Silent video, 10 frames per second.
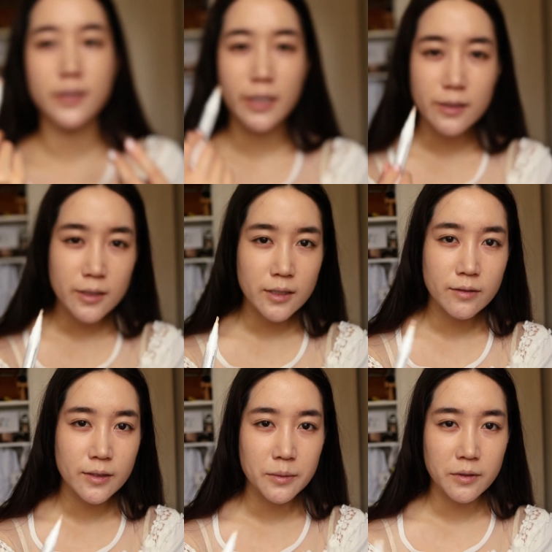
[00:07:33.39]

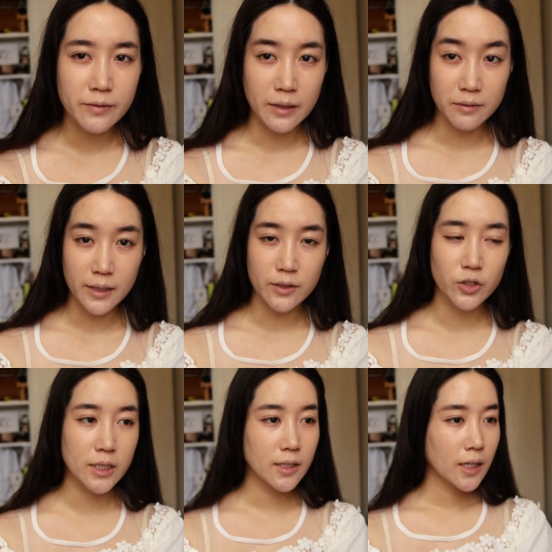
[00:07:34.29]
tinted from your
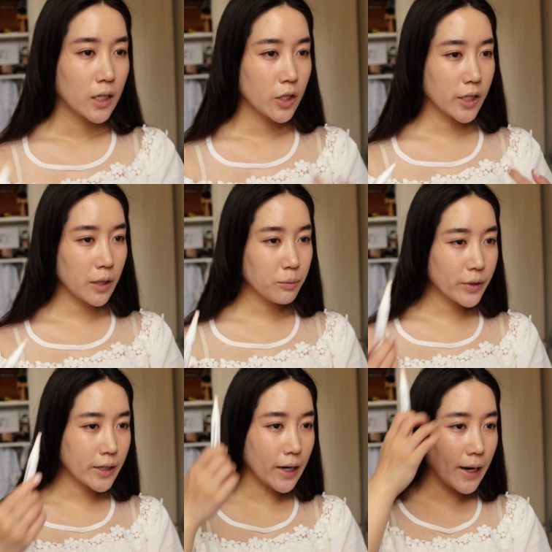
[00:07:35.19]
foundation. You can
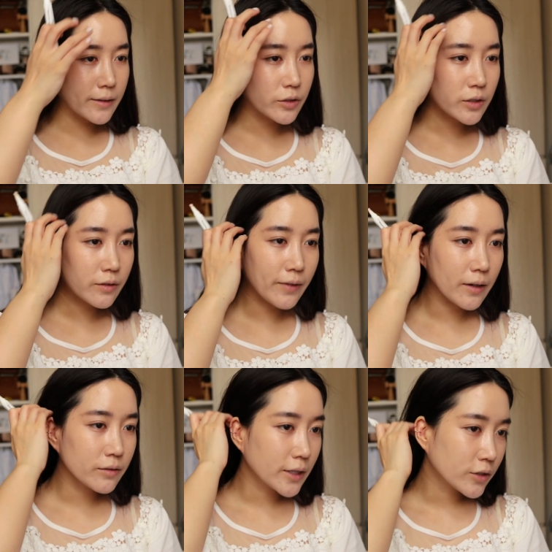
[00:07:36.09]
put it under your
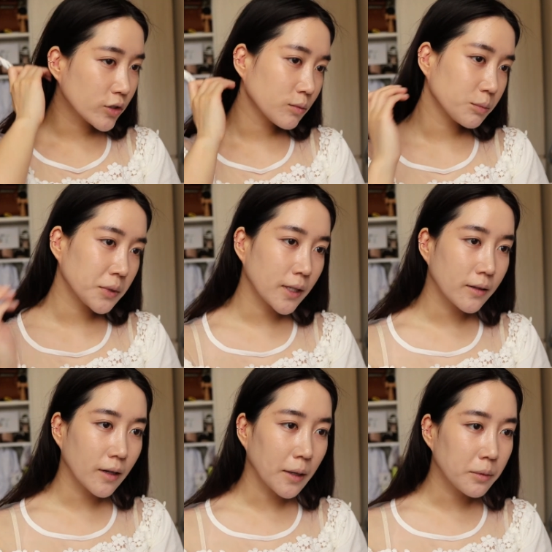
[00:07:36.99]
foundation,
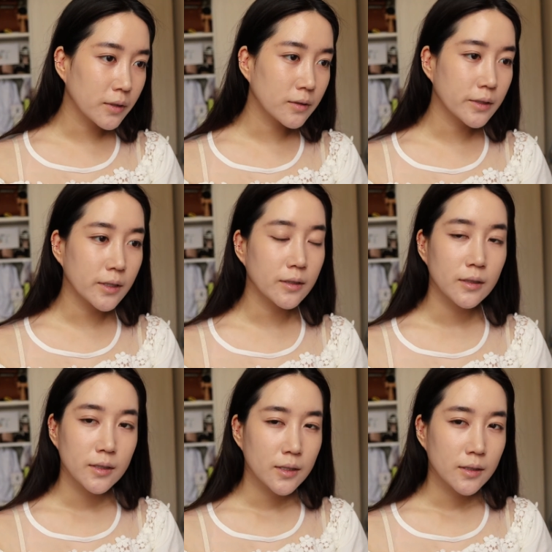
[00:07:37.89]
but I personally
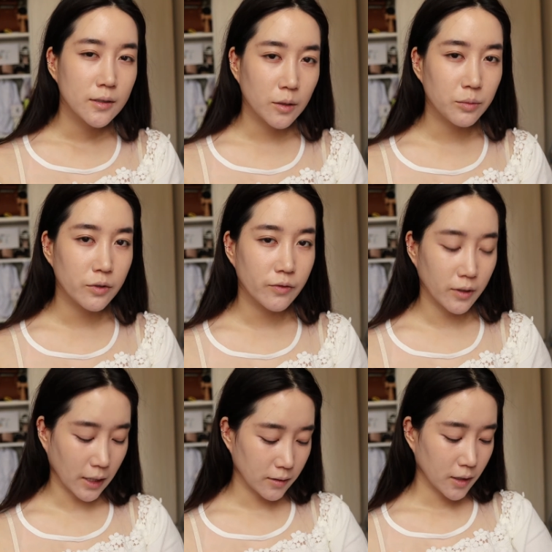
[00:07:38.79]
don't
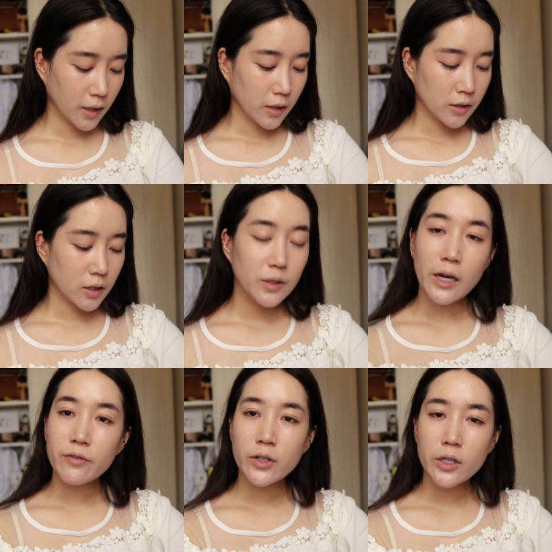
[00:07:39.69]
prefer that. So
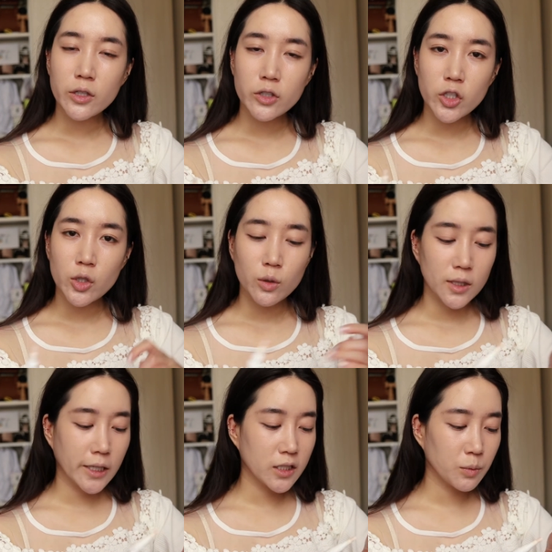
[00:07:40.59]
without further ado,
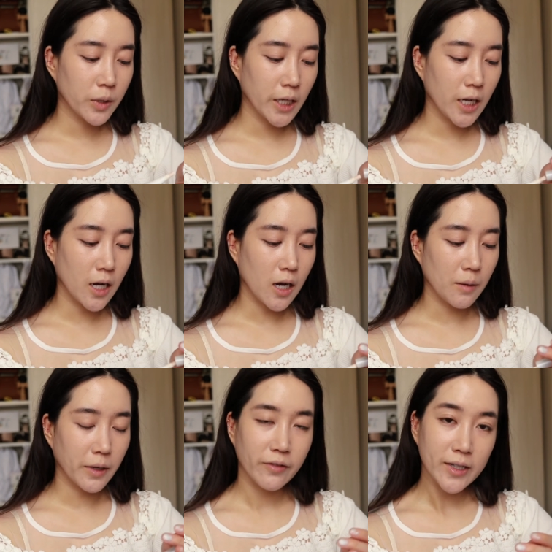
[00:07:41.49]
let's put it
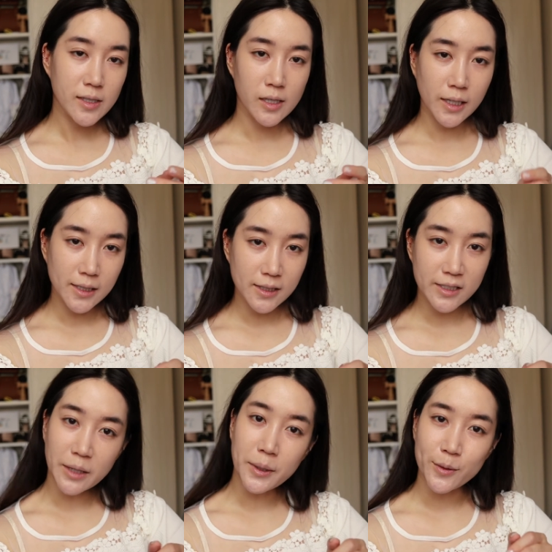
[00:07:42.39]
on my face in
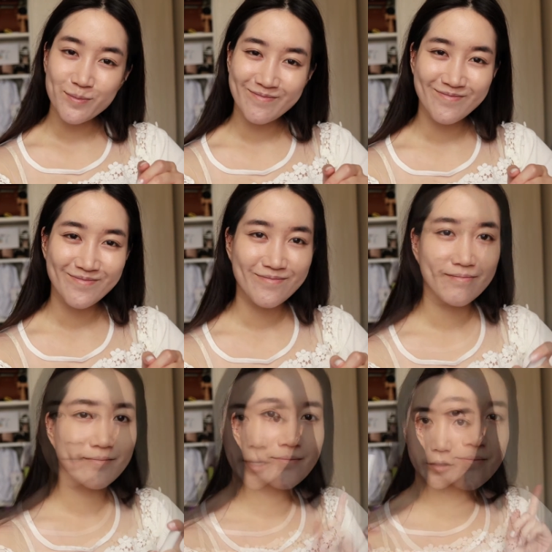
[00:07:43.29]
the demo.
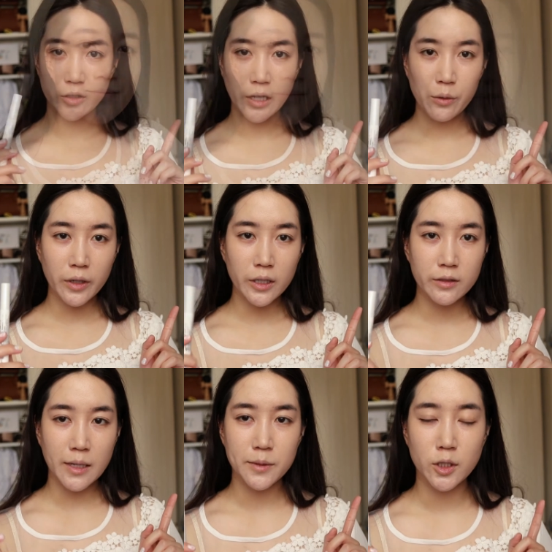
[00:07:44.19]
Okay, so now we're going
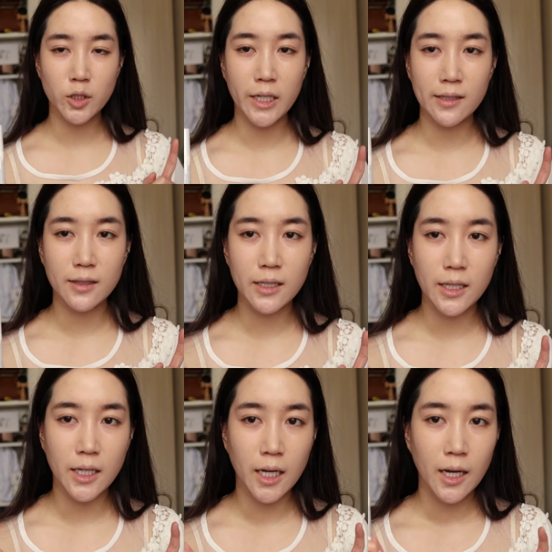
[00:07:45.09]
to demonstrate
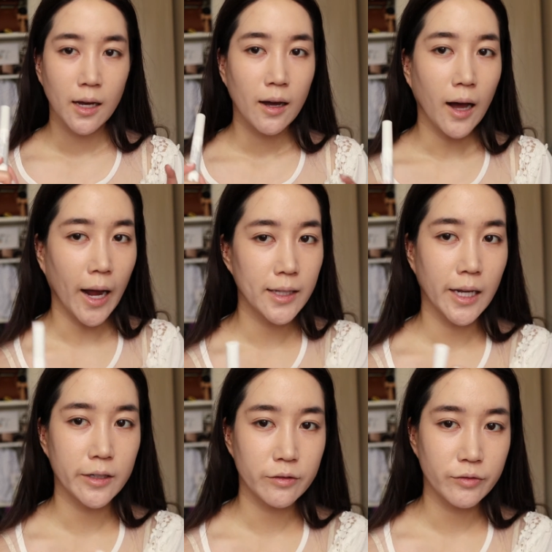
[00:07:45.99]
the
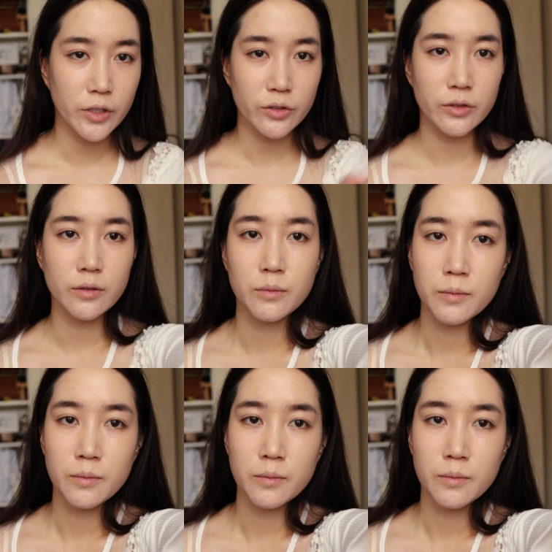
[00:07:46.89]
highlighter first.